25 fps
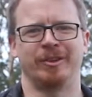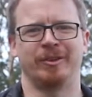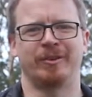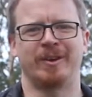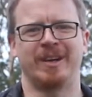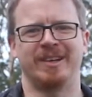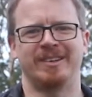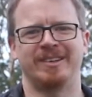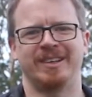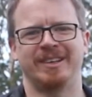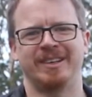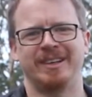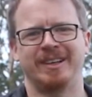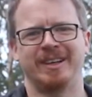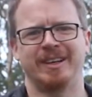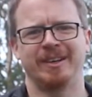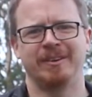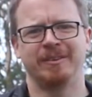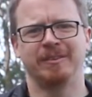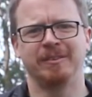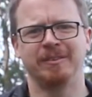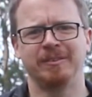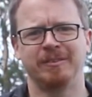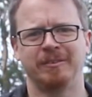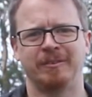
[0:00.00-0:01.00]
the Great Dunny
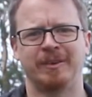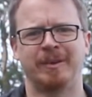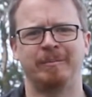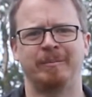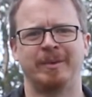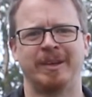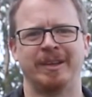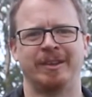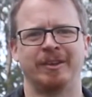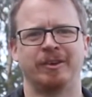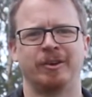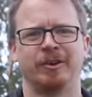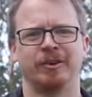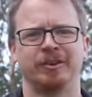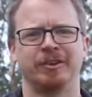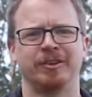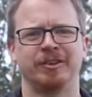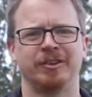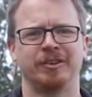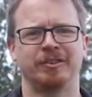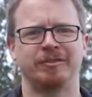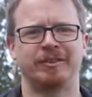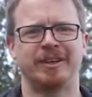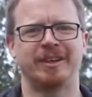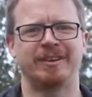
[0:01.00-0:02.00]
Hunt run by the
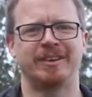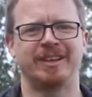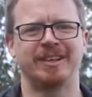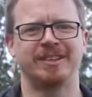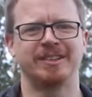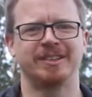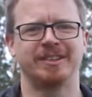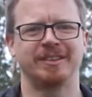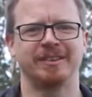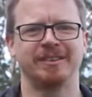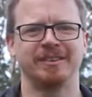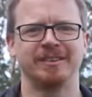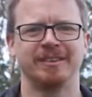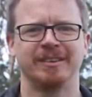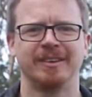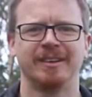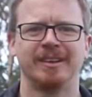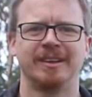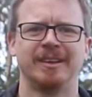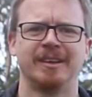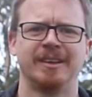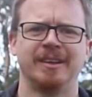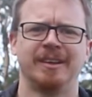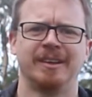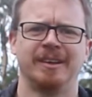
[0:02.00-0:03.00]
Continence Foundation
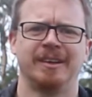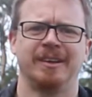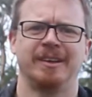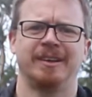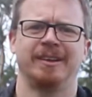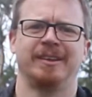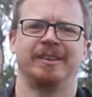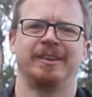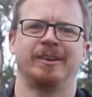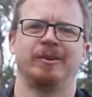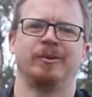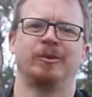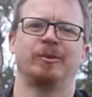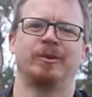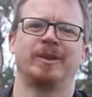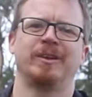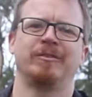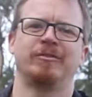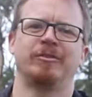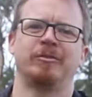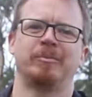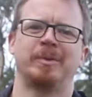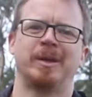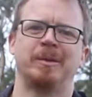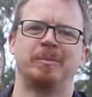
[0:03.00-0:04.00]
and they were looking
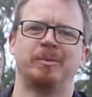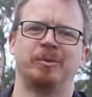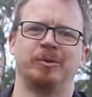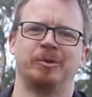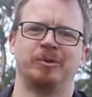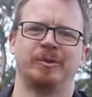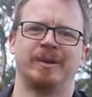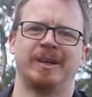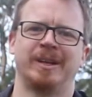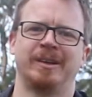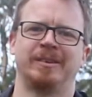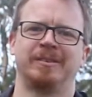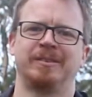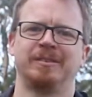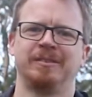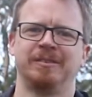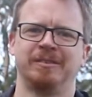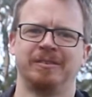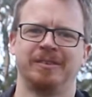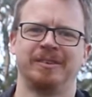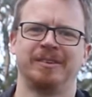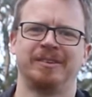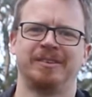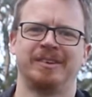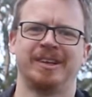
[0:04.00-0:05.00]
for people to add
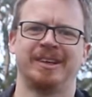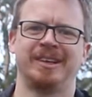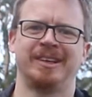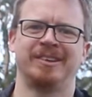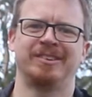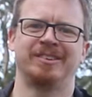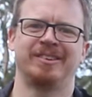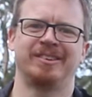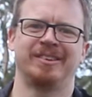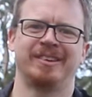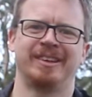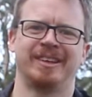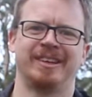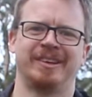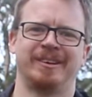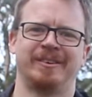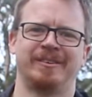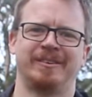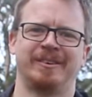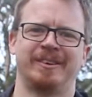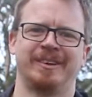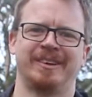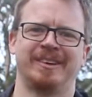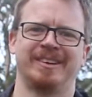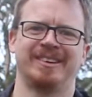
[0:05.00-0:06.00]
dunnies to
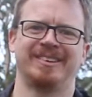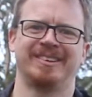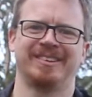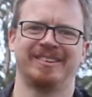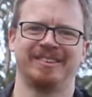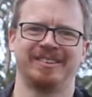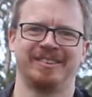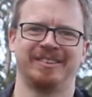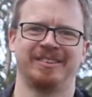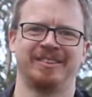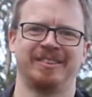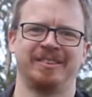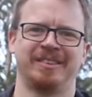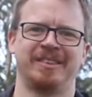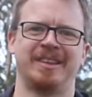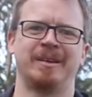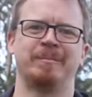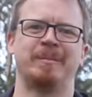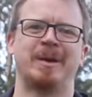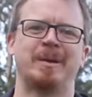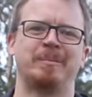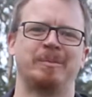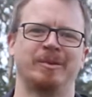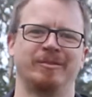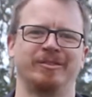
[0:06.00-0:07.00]
their, uh, their
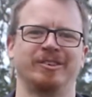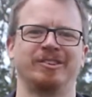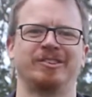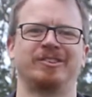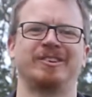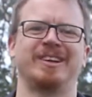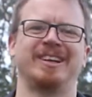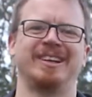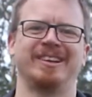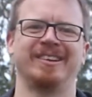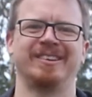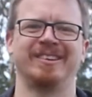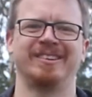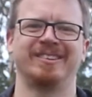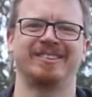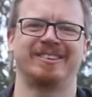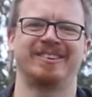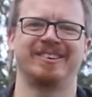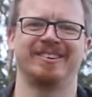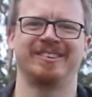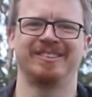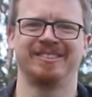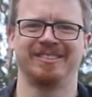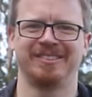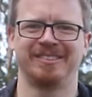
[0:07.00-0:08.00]
map of Australia that's
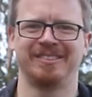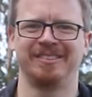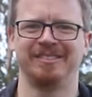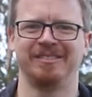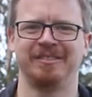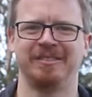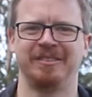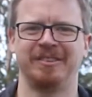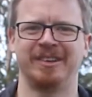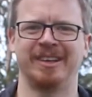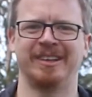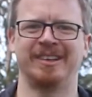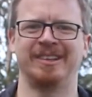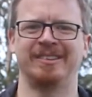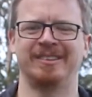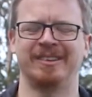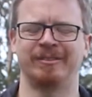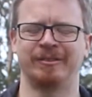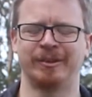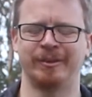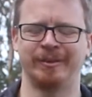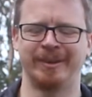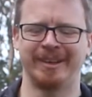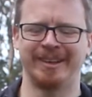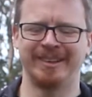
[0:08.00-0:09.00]
got dunnies
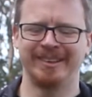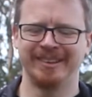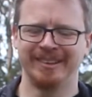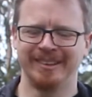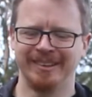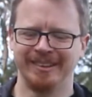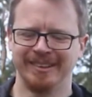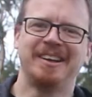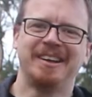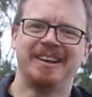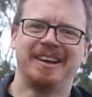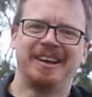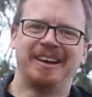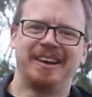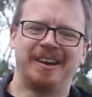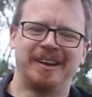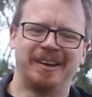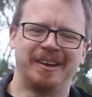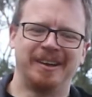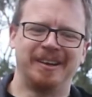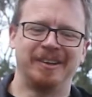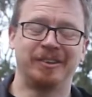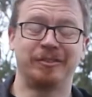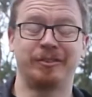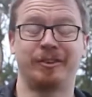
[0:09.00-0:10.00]
everywhere.
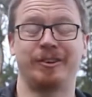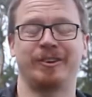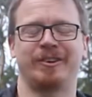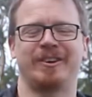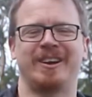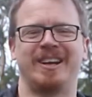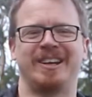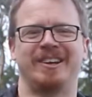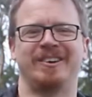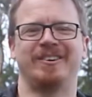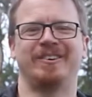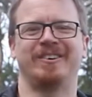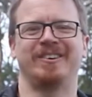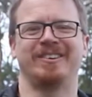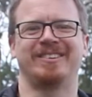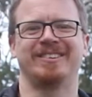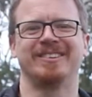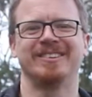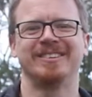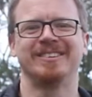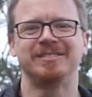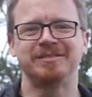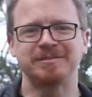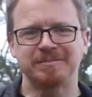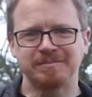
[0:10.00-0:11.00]
Uh, it's for a great cause.
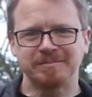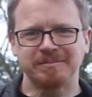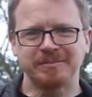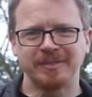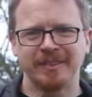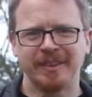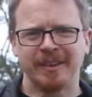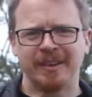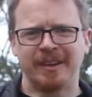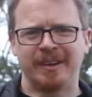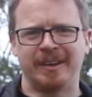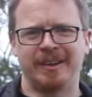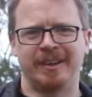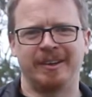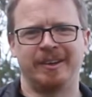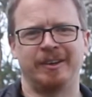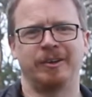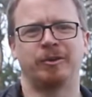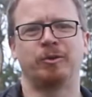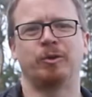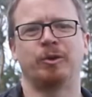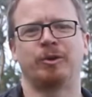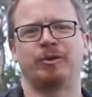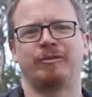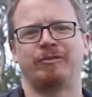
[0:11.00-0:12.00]
Uh, a
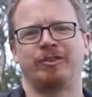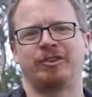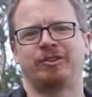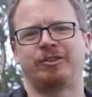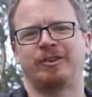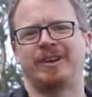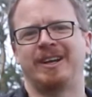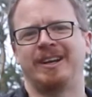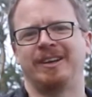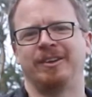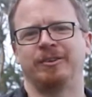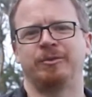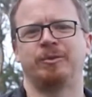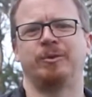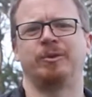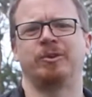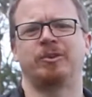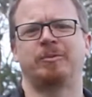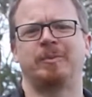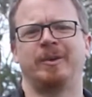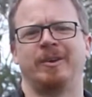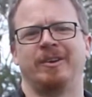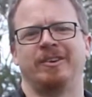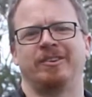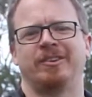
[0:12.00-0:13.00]
quarter of Australians will
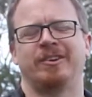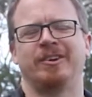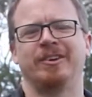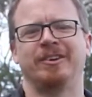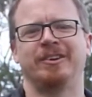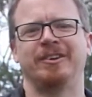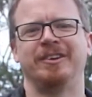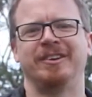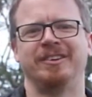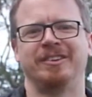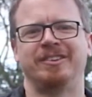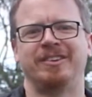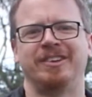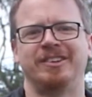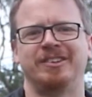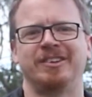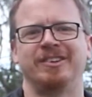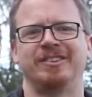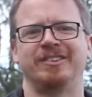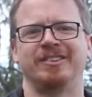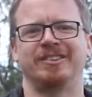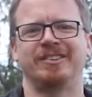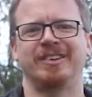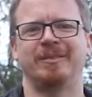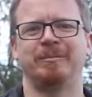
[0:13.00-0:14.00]
experience continence
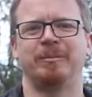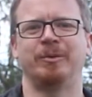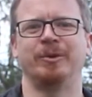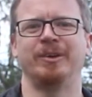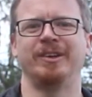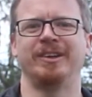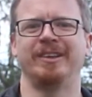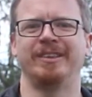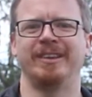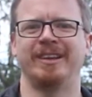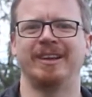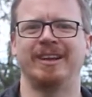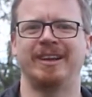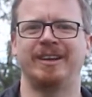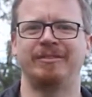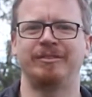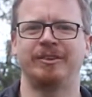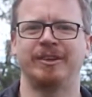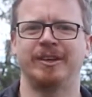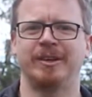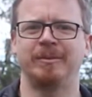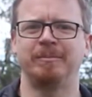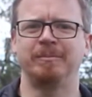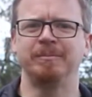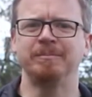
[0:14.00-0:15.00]
issues at some point in their
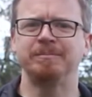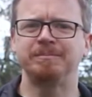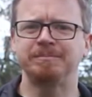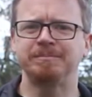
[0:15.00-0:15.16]
lifetime